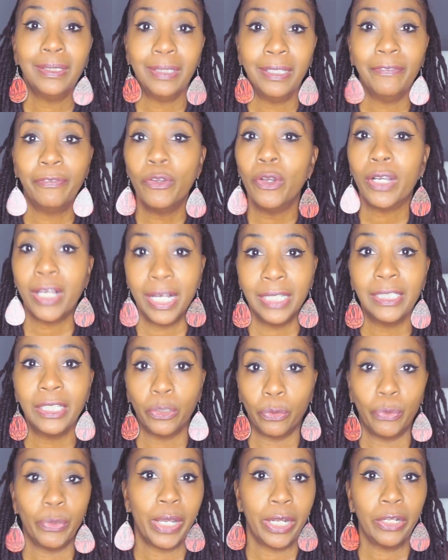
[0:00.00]
if you're a
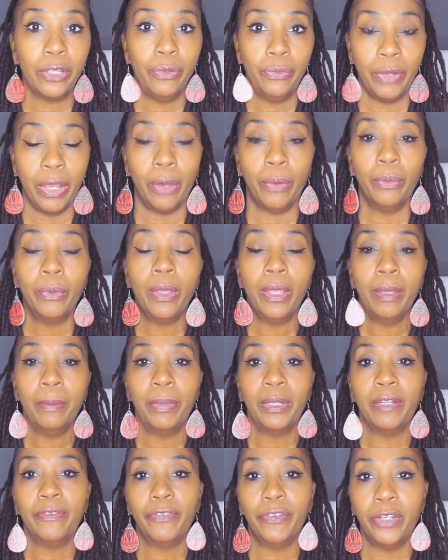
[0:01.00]
content creator, you know,
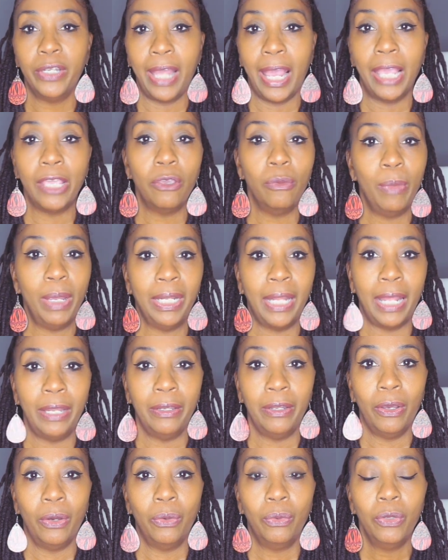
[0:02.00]
but if you're not, you may
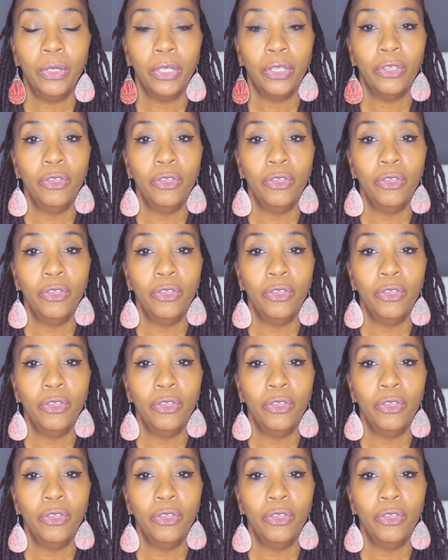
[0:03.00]
not know.